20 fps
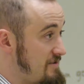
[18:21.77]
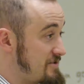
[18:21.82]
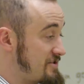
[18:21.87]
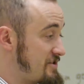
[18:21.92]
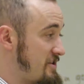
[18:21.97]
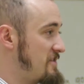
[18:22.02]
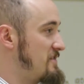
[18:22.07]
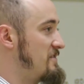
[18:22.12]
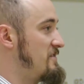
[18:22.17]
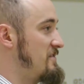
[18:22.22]

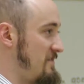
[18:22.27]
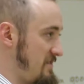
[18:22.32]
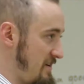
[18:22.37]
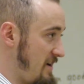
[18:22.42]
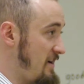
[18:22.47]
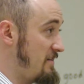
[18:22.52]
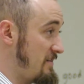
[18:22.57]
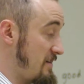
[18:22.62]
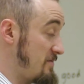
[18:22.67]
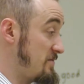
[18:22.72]
Sure.
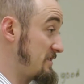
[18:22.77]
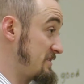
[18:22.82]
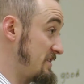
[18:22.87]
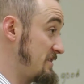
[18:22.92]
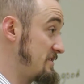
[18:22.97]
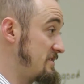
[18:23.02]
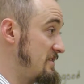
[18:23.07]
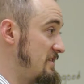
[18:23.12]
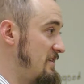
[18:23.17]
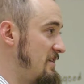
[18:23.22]
Yeah, that makes
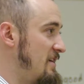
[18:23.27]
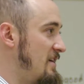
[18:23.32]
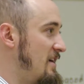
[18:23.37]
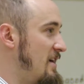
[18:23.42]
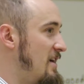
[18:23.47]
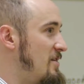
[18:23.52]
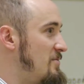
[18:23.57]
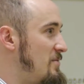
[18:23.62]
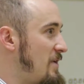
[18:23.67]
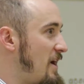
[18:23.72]
sense.
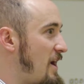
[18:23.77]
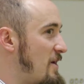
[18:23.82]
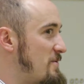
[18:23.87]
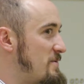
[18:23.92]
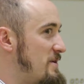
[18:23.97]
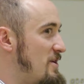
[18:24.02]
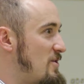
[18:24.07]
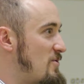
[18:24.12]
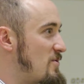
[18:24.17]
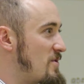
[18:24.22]
How do
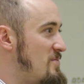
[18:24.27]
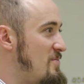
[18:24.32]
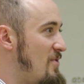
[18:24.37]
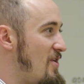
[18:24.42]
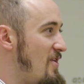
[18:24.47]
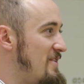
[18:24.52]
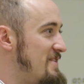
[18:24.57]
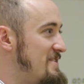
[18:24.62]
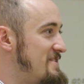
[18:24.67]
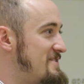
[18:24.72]
we know where the
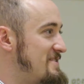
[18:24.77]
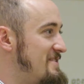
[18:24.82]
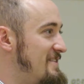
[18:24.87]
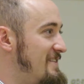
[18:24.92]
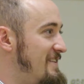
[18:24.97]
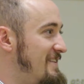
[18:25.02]
ball is?